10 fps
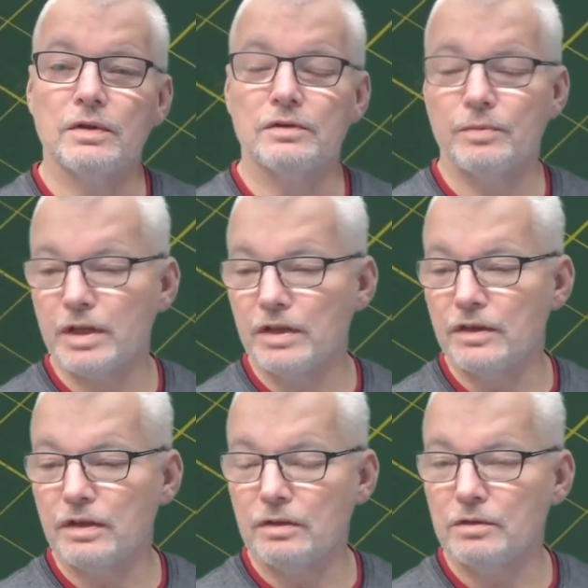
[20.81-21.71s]
whether it be
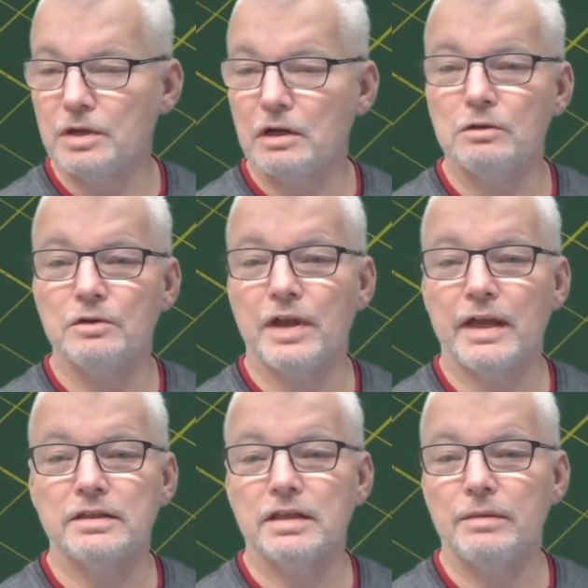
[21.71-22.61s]
the Uno, the
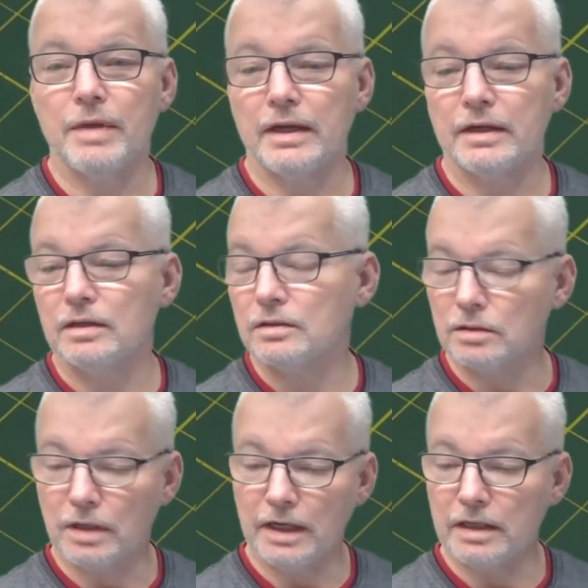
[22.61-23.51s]
ATMEGA,
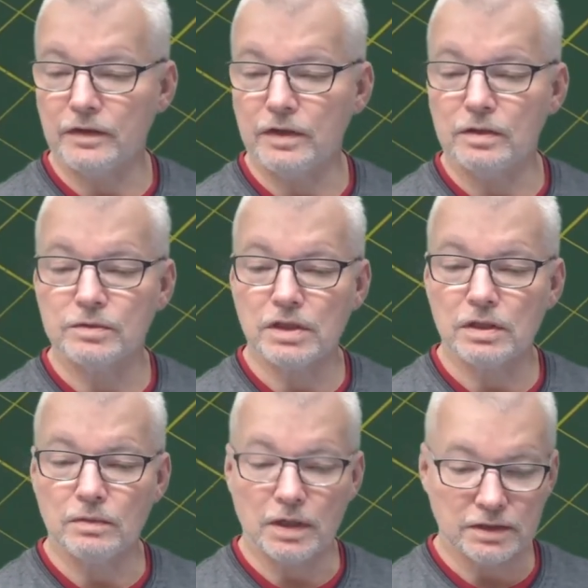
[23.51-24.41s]
or any of the numerous
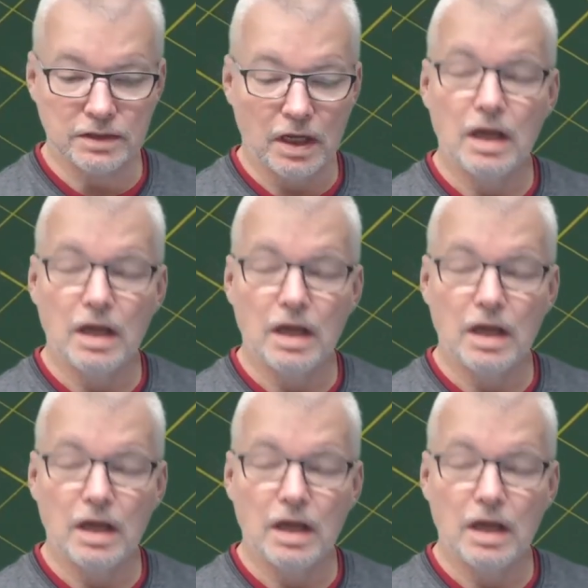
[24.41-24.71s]
other ones,